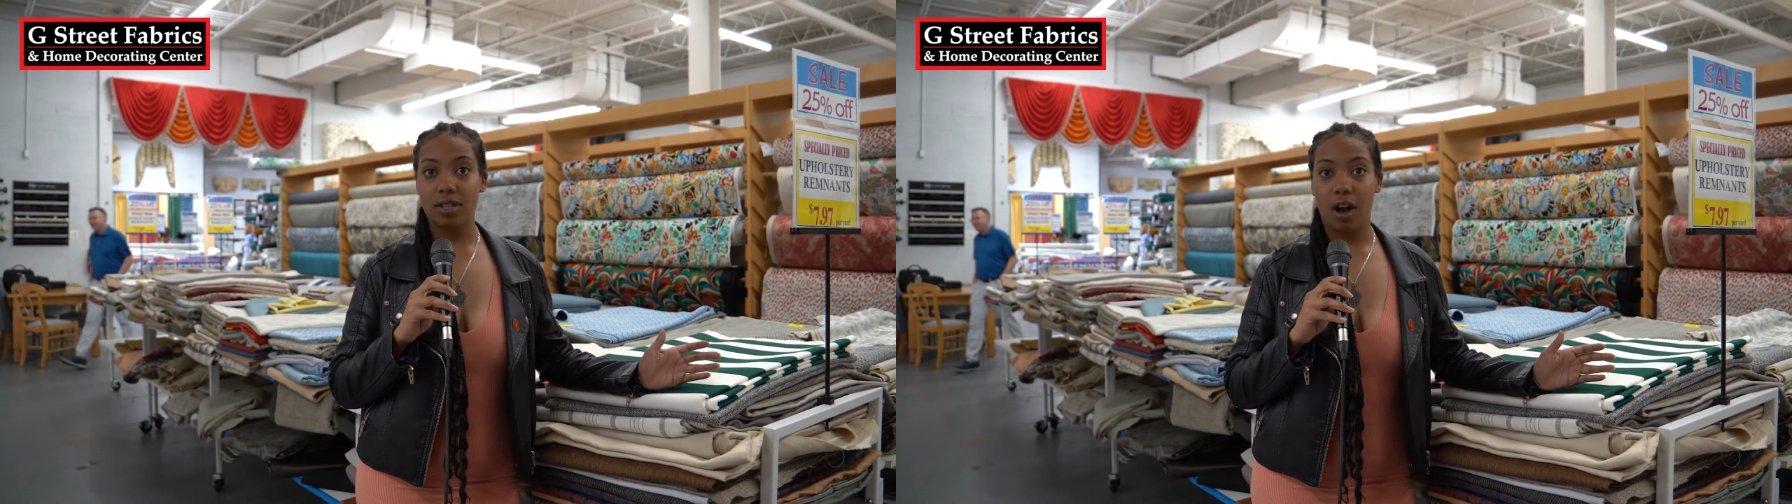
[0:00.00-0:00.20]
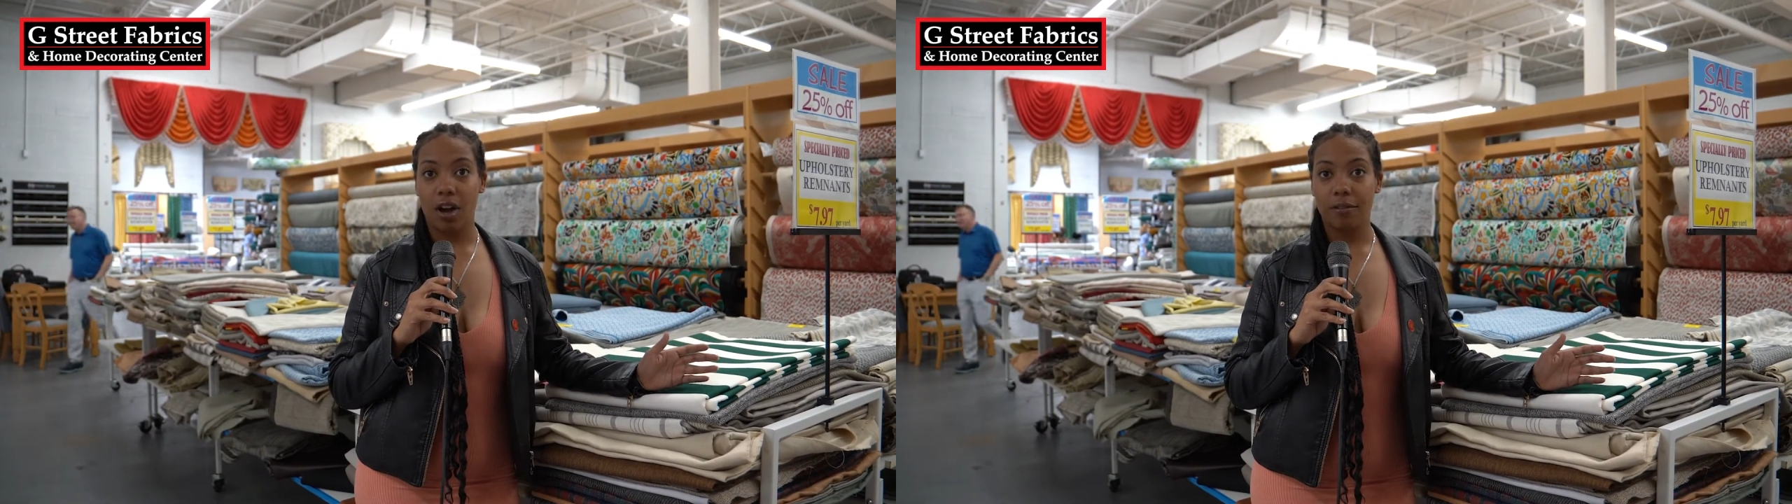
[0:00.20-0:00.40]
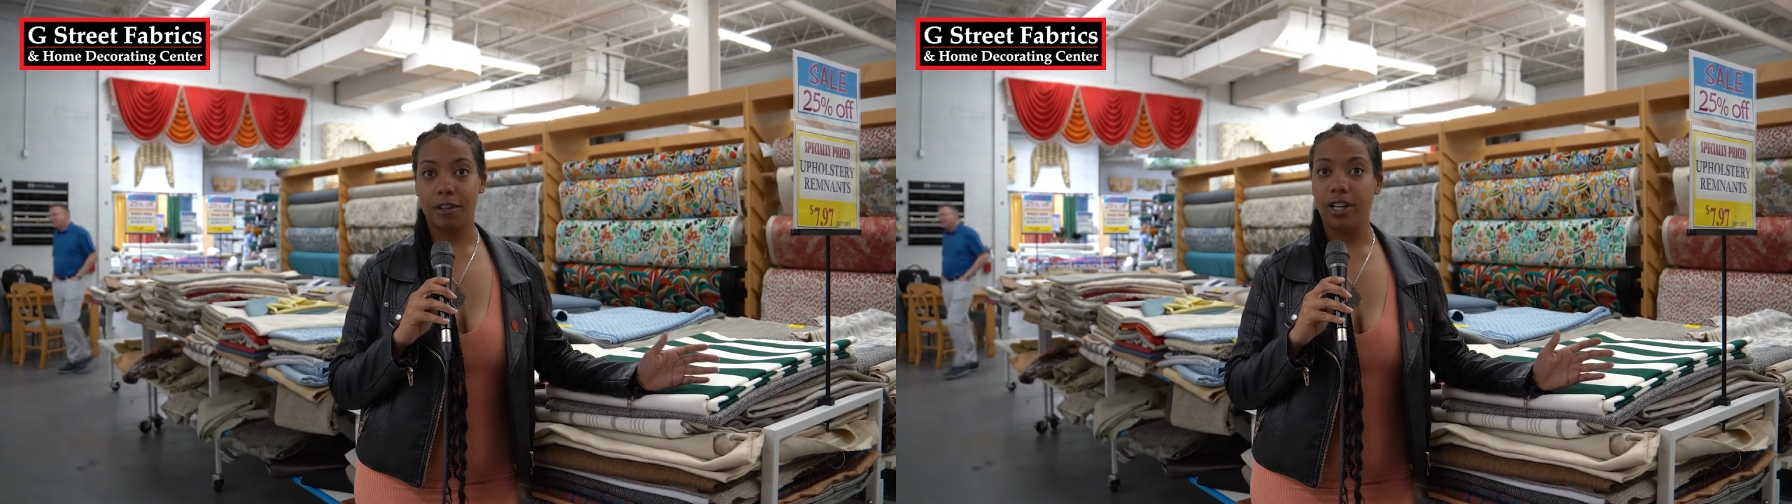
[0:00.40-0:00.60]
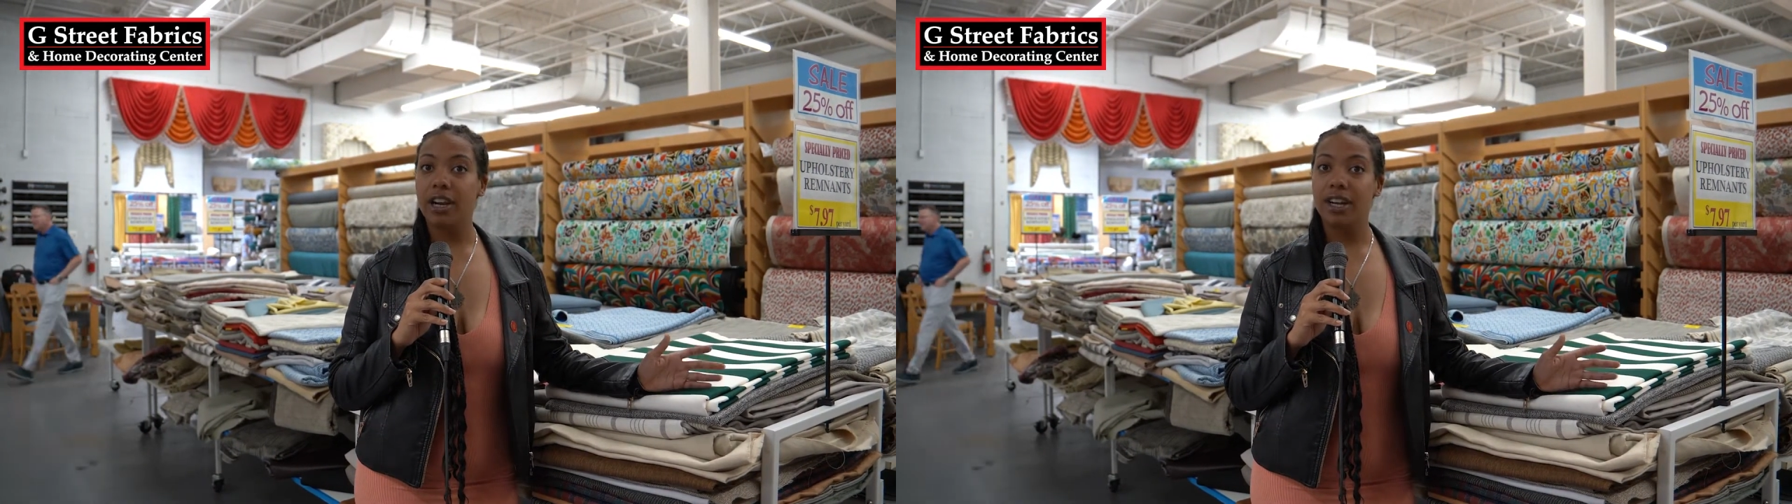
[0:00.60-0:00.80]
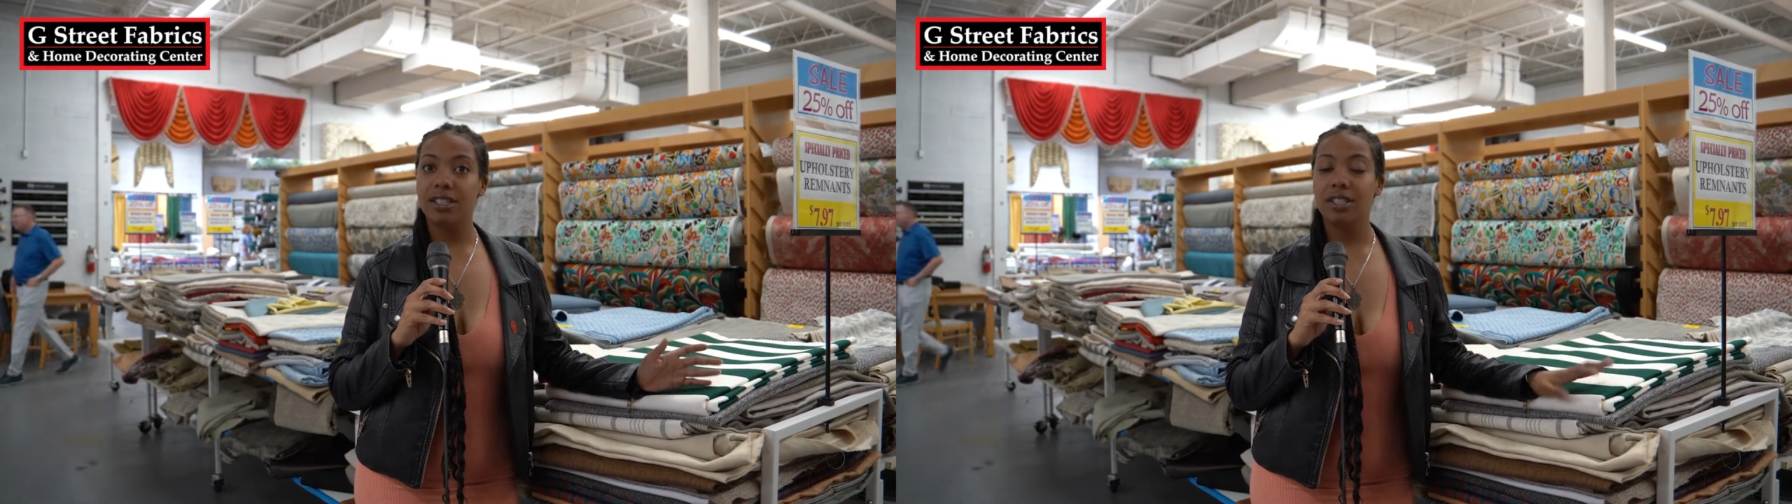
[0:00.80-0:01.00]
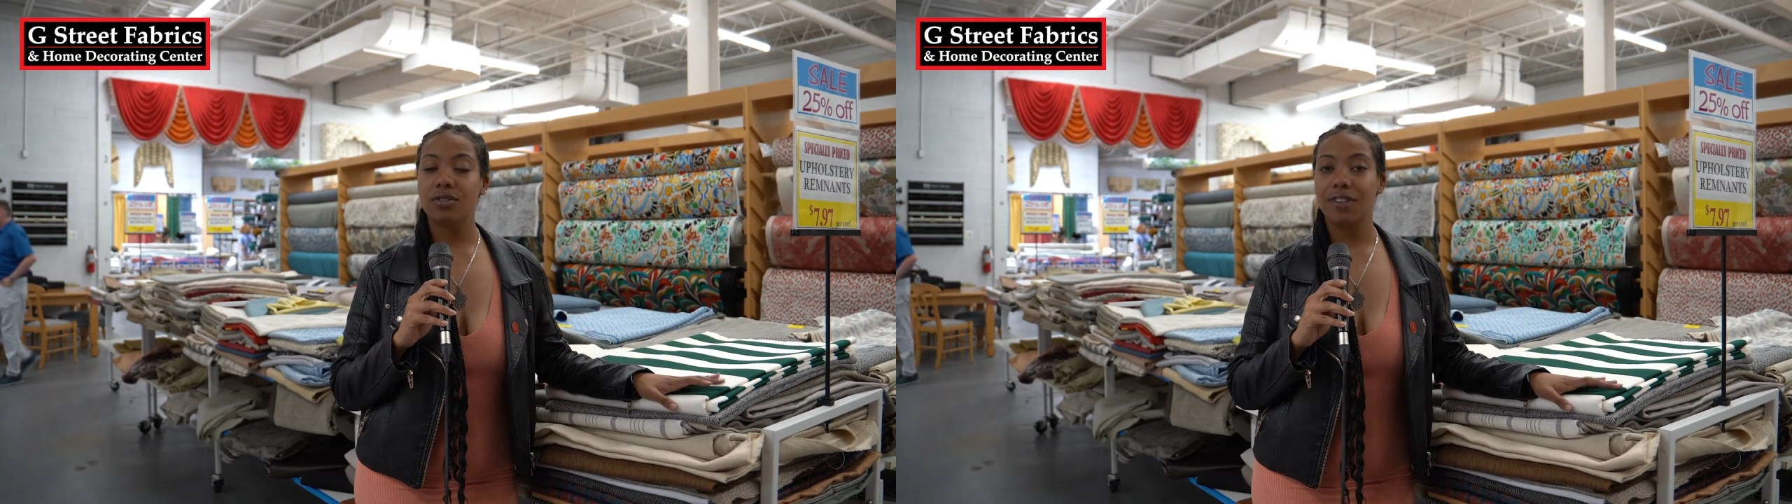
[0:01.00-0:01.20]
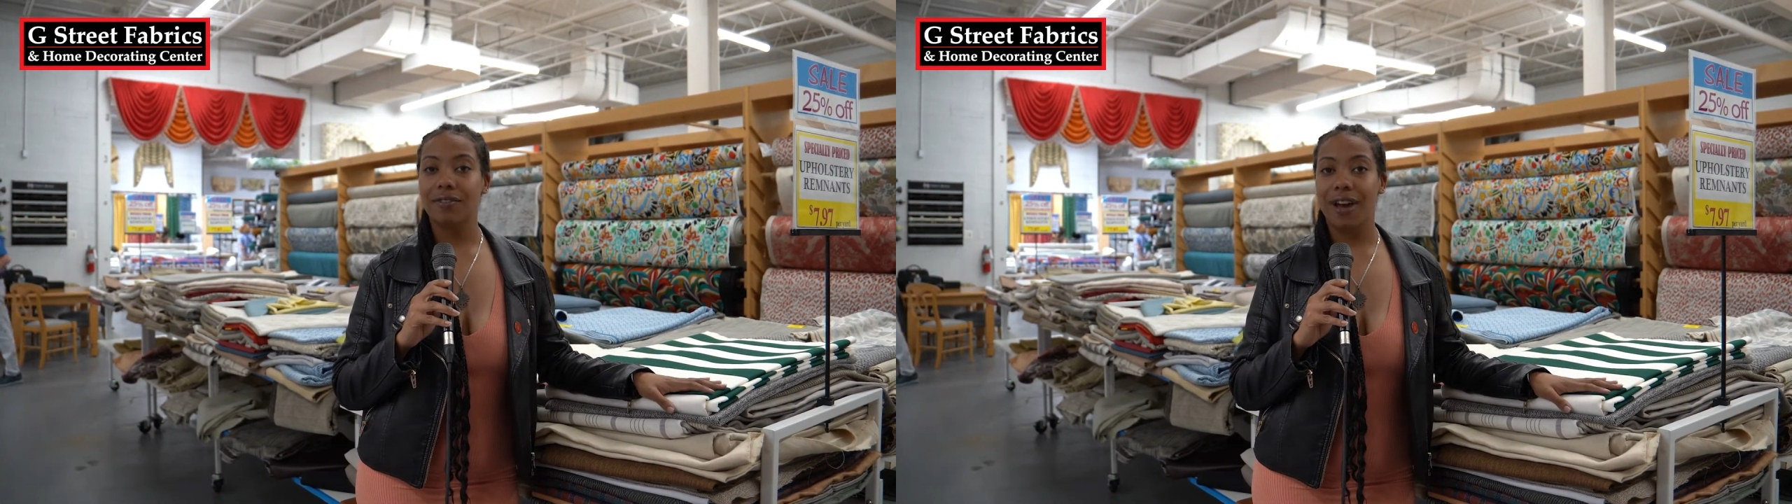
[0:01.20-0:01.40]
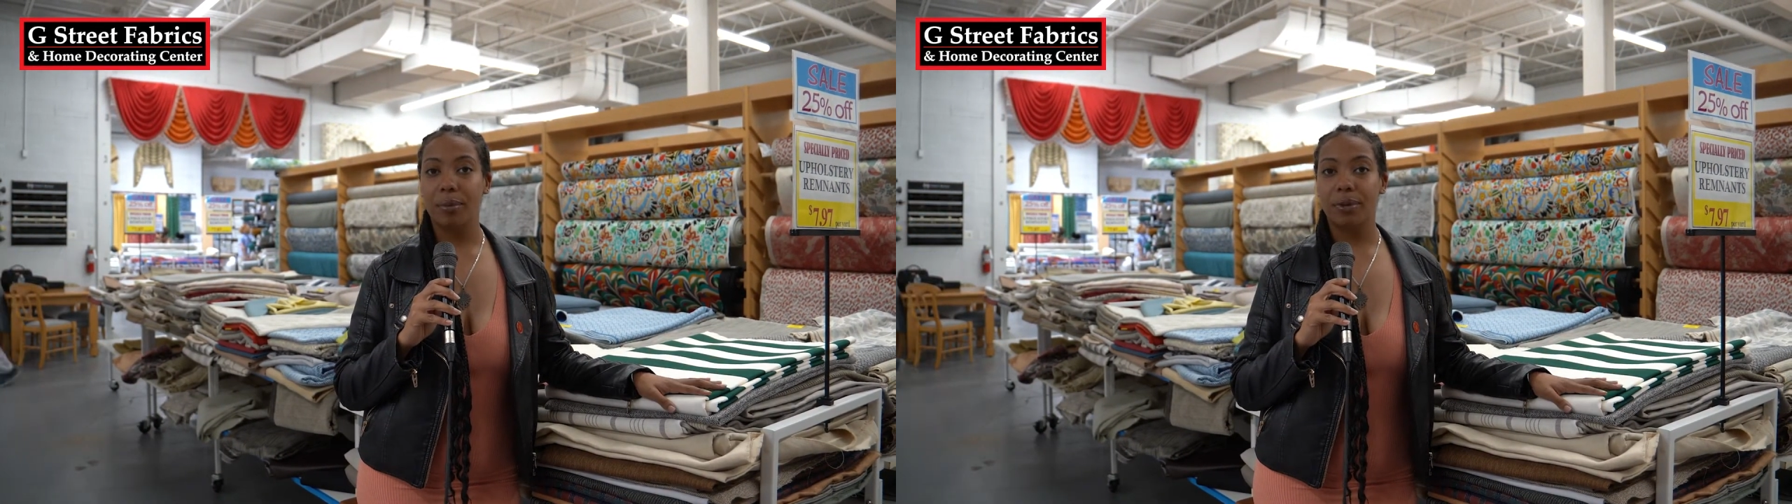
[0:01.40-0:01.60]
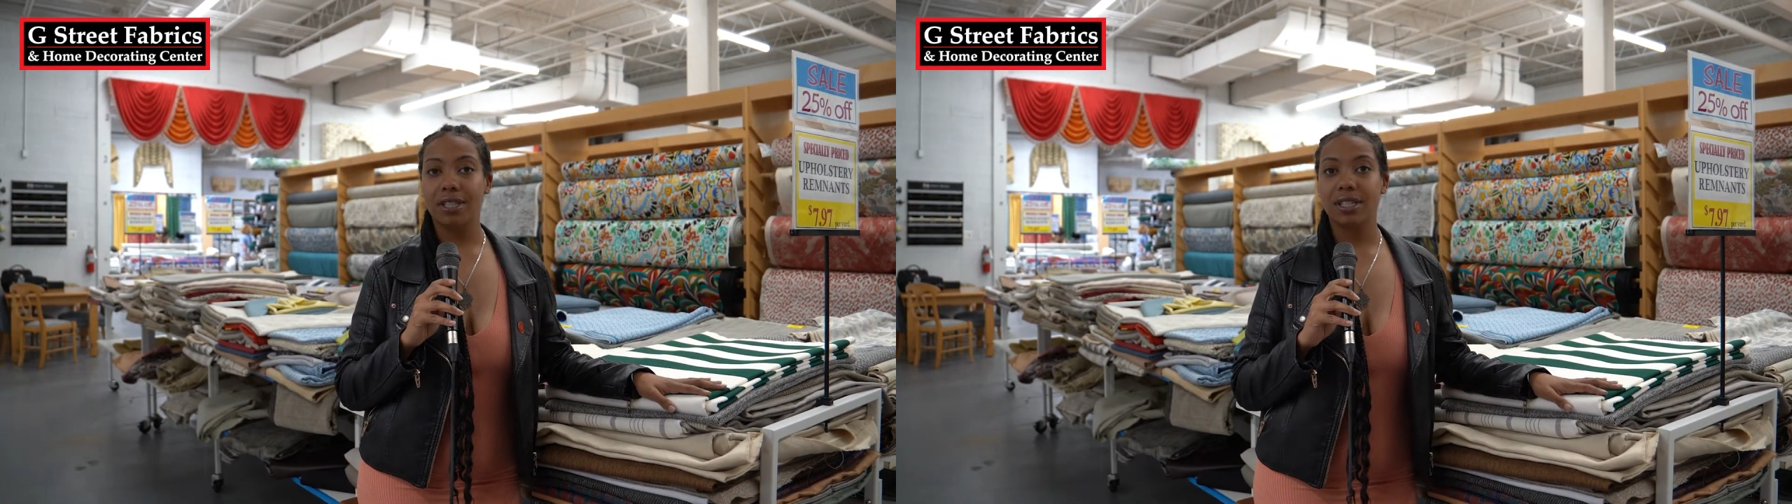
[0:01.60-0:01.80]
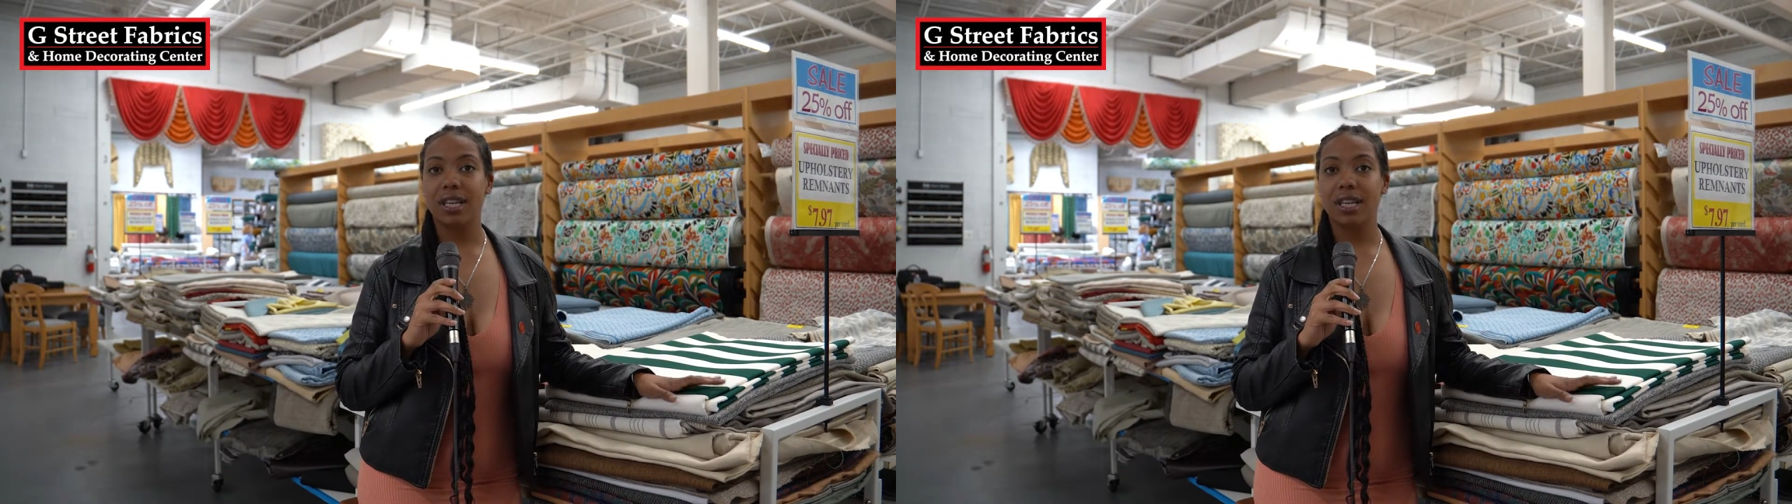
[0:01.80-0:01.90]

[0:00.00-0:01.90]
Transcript: offer here at G Street Fabrics